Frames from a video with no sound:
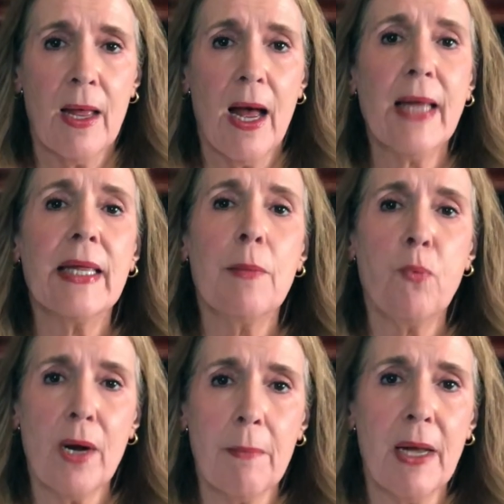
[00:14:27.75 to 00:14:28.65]
I keep
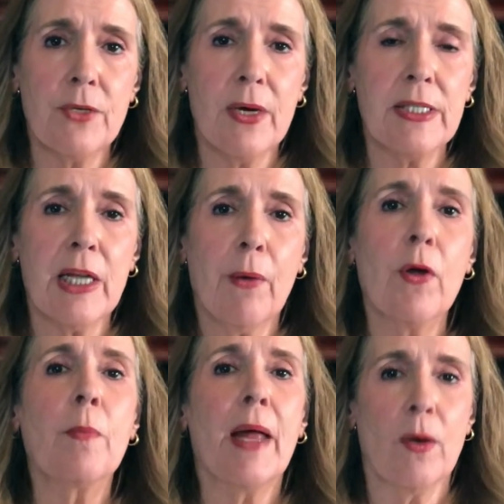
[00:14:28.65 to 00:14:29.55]
one in my dressing
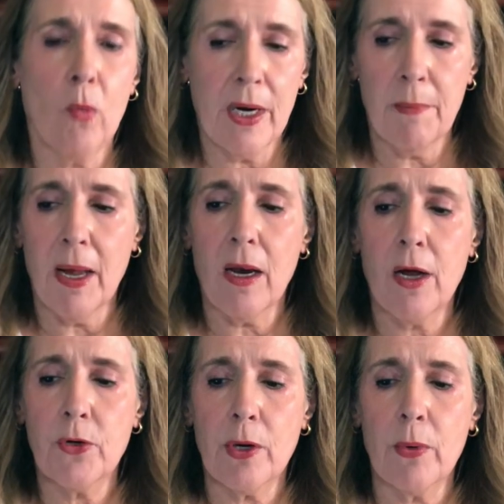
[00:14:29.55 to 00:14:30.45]
room and one in my
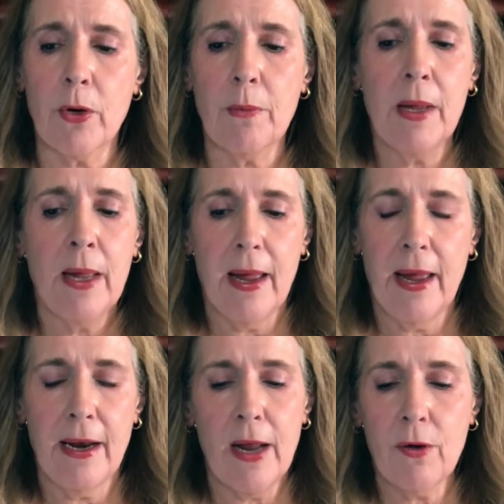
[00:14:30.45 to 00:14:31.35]
laundry room,
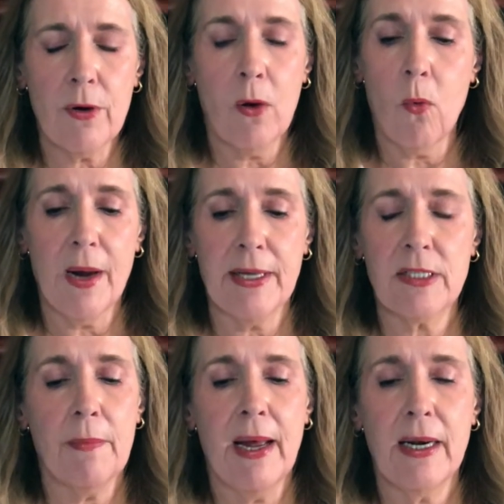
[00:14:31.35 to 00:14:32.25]
and I don't know what
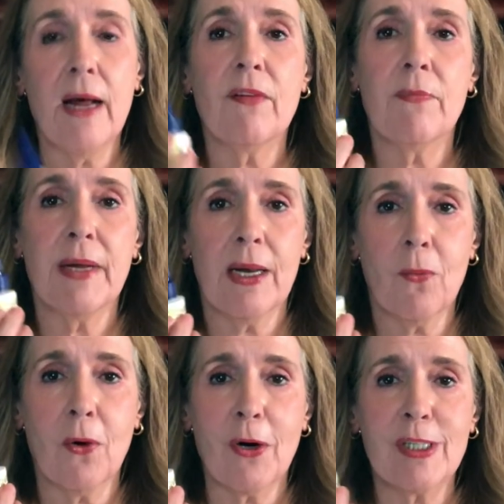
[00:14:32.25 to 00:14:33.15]
it's made of, but it
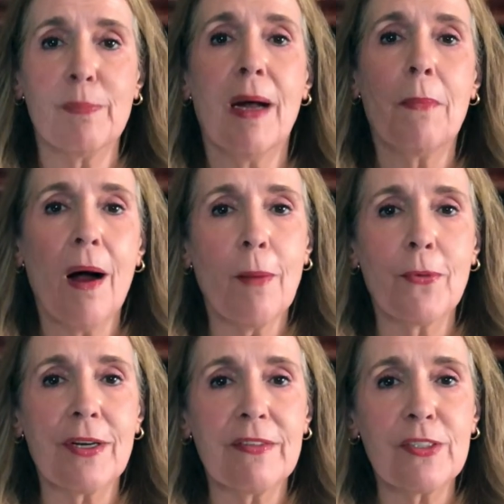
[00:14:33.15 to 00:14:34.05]
works. My mom
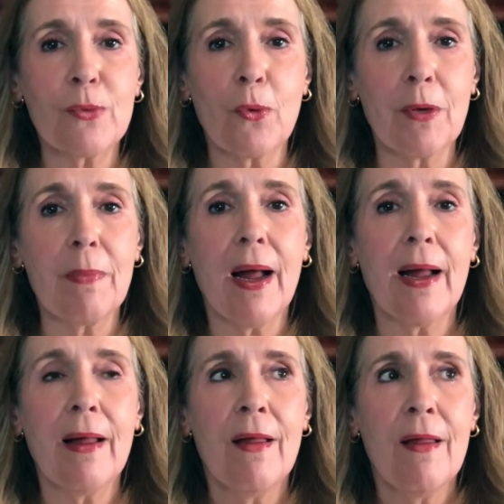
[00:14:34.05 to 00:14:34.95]
would have sworn by